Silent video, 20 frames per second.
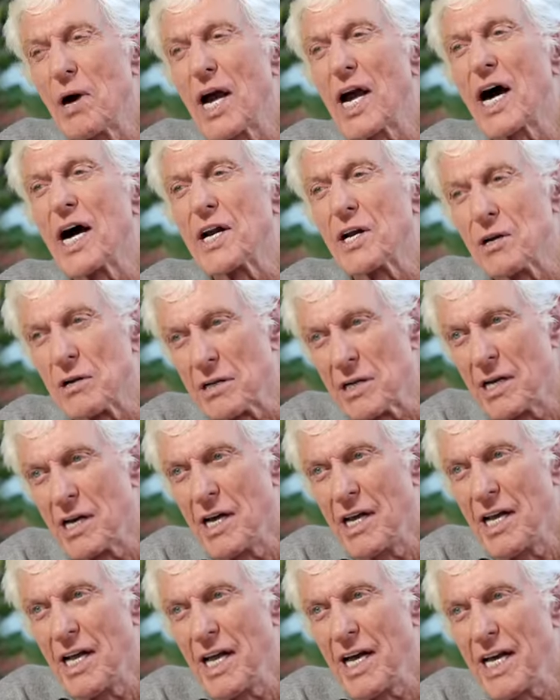and my idol.
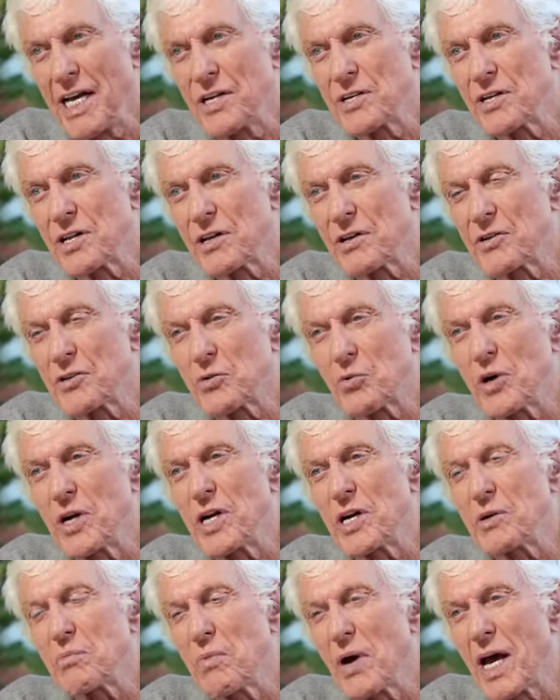He's the
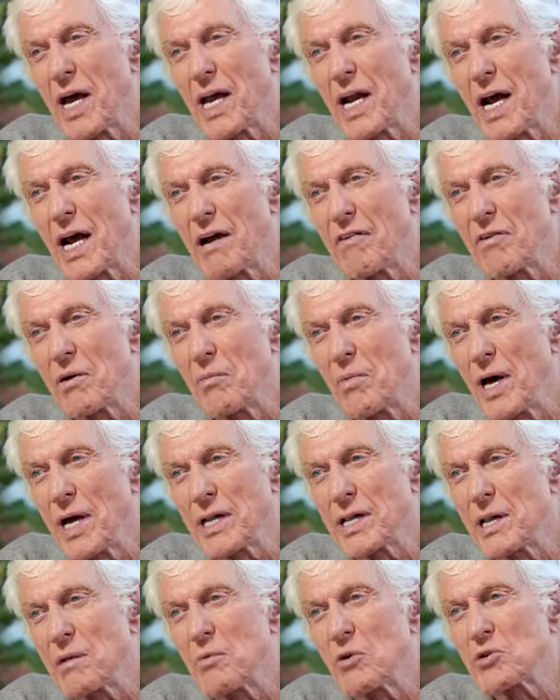sweetest man I ever
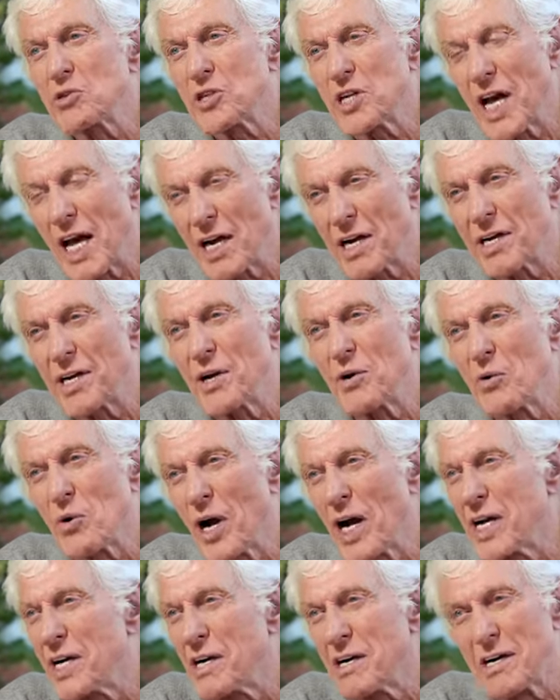met and the most talented
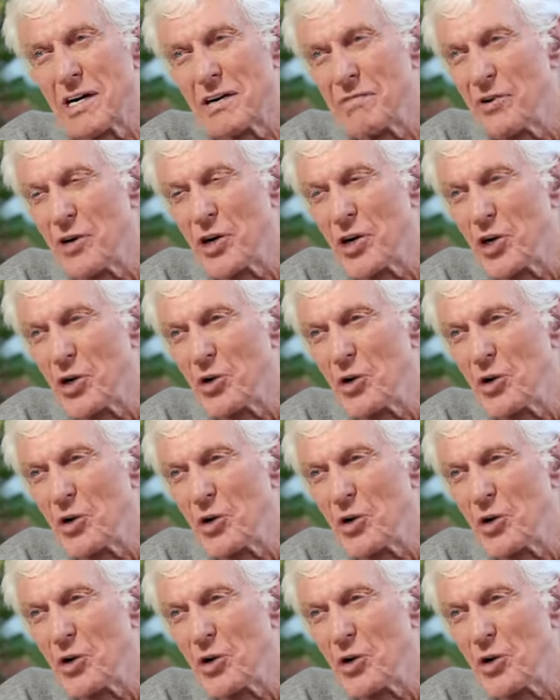writer I ever